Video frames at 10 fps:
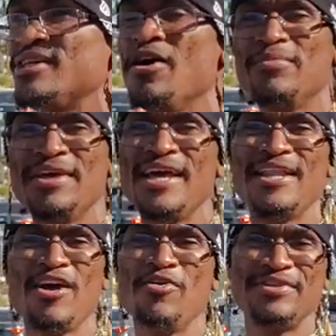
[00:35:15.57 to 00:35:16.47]
They don't believe
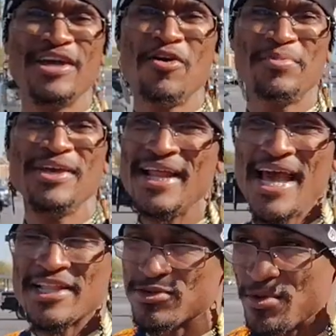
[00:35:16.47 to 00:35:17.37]
they, they don't they don't believe
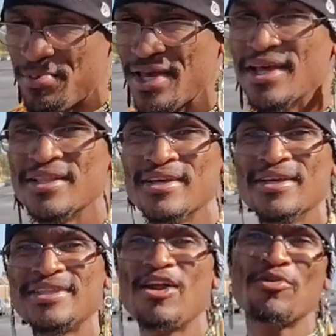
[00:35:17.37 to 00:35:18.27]
they have to repent.
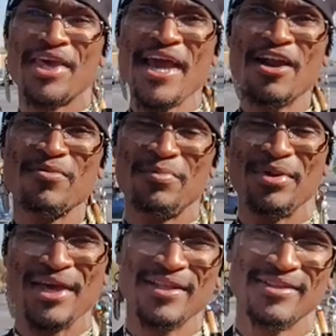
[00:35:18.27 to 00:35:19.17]
They don't care to
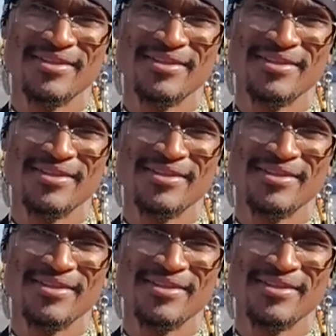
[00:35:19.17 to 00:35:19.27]
repent.